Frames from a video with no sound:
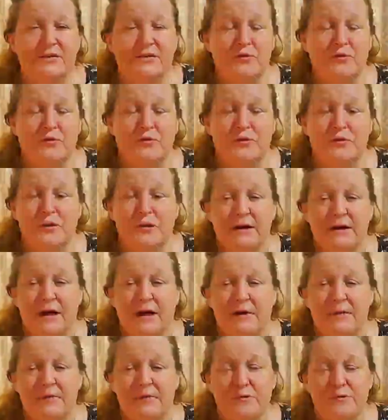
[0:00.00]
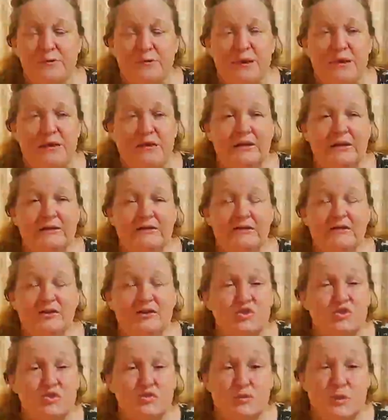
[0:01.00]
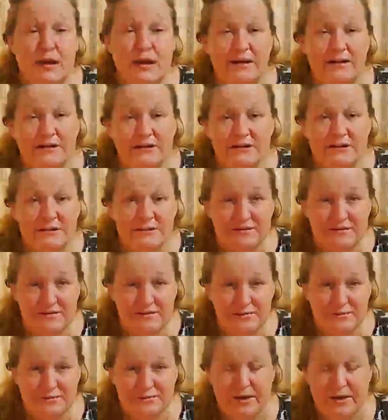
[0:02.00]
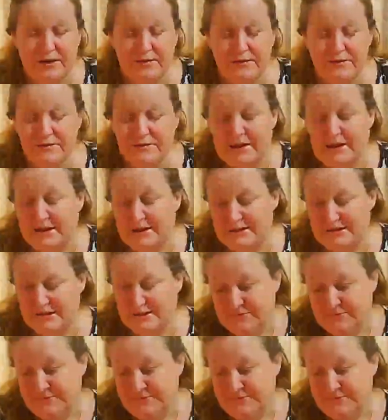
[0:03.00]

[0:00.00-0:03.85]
or being distracted by the light.